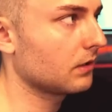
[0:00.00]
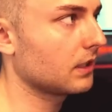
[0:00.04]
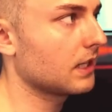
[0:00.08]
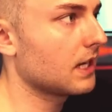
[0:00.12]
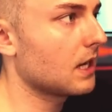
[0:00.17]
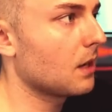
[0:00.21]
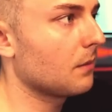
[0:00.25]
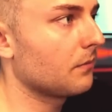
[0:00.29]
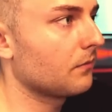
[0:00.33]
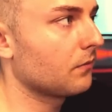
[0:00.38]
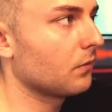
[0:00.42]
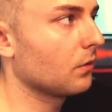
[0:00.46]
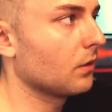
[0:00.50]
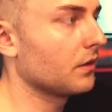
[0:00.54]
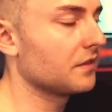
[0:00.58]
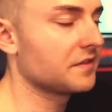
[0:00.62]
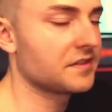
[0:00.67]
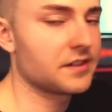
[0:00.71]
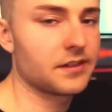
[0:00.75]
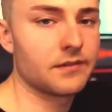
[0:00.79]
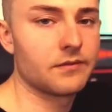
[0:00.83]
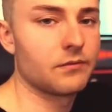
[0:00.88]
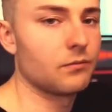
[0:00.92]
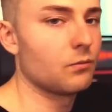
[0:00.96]
really helpful
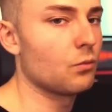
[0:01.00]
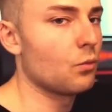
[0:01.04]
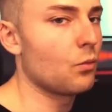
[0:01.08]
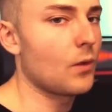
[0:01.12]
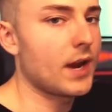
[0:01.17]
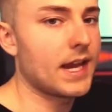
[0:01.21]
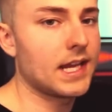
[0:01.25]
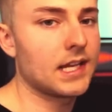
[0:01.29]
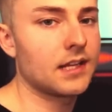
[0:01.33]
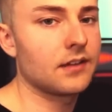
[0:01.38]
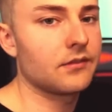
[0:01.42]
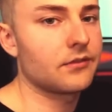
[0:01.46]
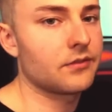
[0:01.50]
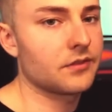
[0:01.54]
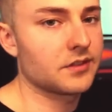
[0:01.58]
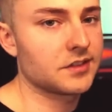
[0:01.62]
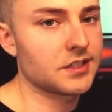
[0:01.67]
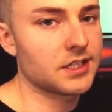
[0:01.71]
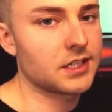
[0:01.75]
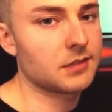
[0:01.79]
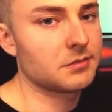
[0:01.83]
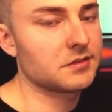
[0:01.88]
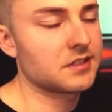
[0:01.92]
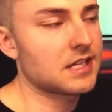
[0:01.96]
instead of waiting for
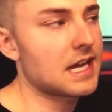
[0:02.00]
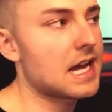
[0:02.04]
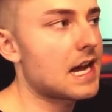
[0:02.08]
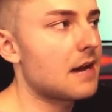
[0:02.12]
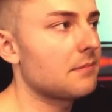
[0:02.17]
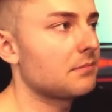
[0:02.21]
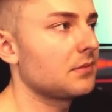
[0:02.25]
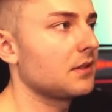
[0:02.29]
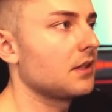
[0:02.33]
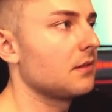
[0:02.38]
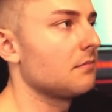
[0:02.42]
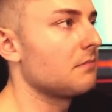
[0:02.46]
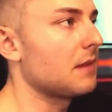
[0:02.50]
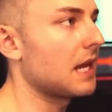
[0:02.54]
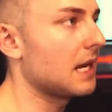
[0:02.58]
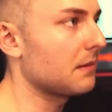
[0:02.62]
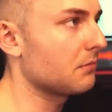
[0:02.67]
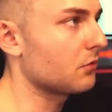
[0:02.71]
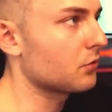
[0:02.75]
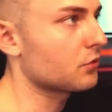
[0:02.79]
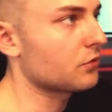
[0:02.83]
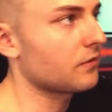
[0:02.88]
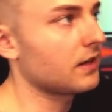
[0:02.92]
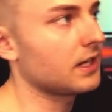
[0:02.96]
setups to happen and
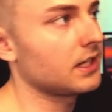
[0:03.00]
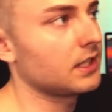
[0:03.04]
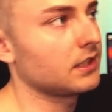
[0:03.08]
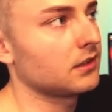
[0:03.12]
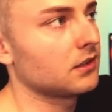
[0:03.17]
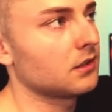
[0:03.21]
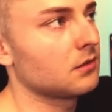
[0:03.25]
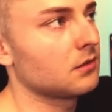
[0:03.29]
paper trading